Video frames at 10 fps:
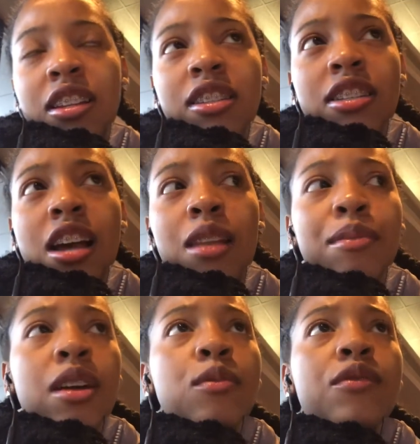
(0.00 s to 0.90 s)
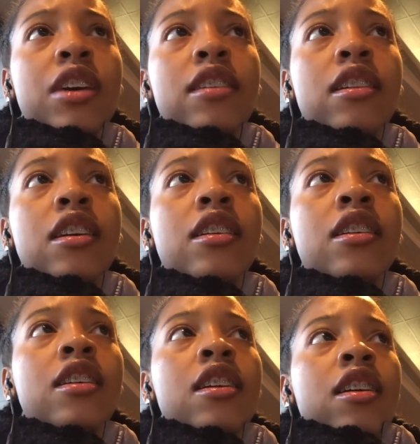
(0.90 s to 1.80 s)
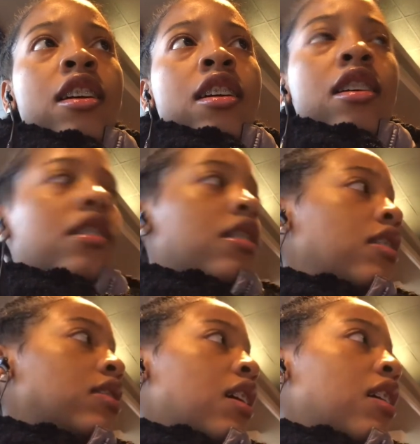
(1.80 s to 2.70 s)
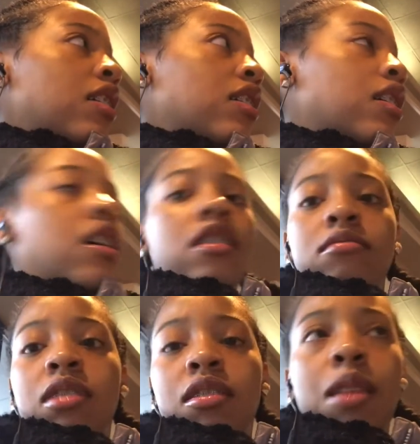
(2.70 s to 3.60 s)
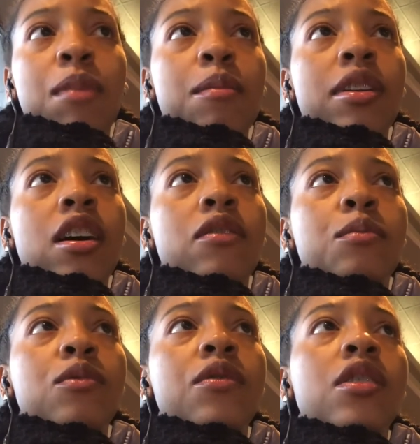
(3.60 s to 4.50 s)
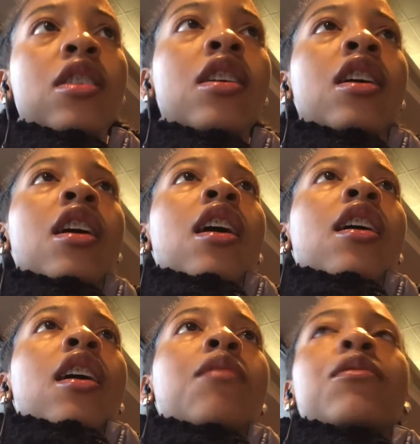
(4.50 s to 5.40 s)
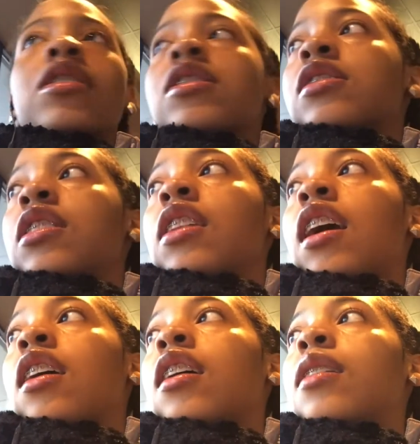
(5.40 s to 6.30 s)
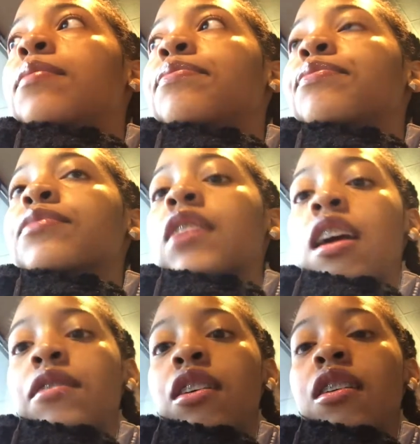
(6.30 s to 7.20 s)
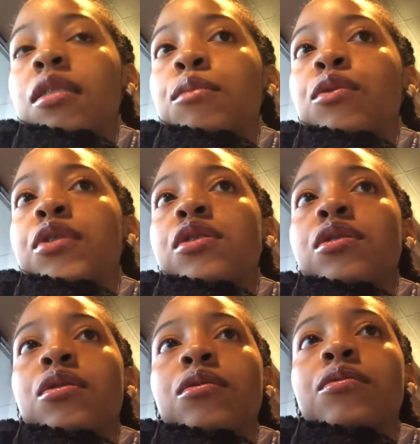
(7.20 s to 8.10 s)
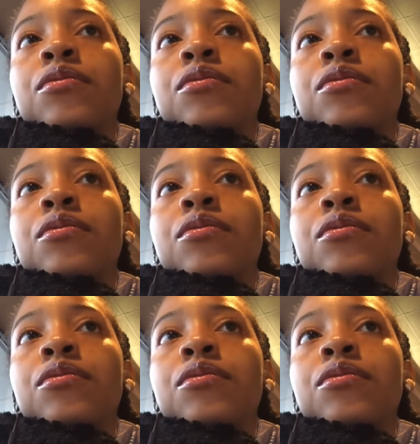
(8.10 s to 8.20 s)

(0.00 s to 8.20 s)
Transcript: This is a Tyler Perry movie, I think. It's not? Oh, no, that might be the other movie. I want to see that Kevin Hart movie, too.